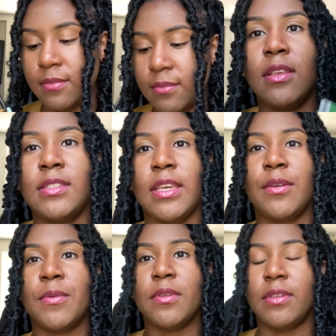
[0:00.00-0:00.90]
It's like a
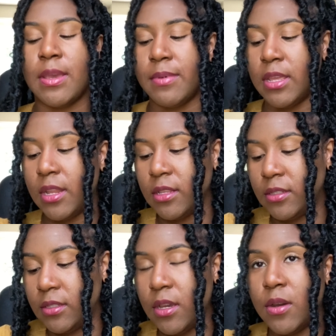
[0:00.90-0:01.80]
real debit. And
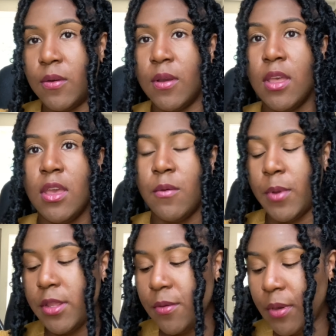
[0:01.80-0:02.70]
so when
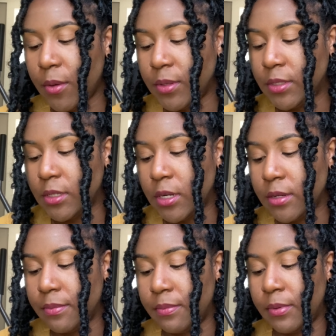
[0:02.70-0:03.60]
you go to
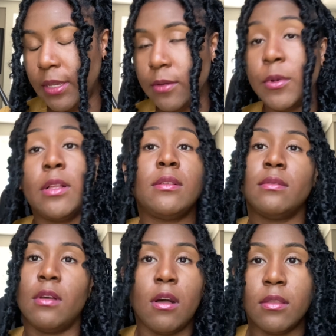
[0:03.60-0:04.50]
certain
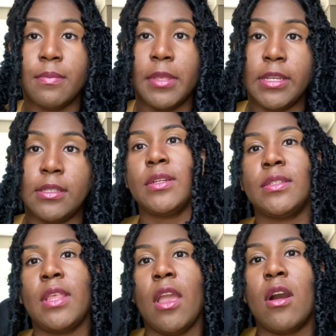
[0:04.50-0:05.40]
all the places,
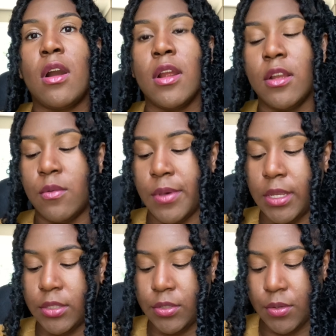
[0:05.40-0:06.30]
they are
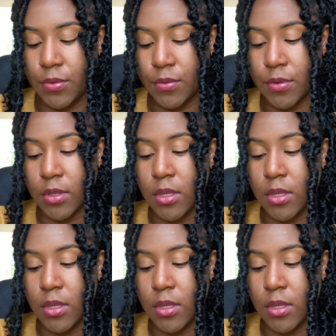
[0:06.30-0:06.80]
going to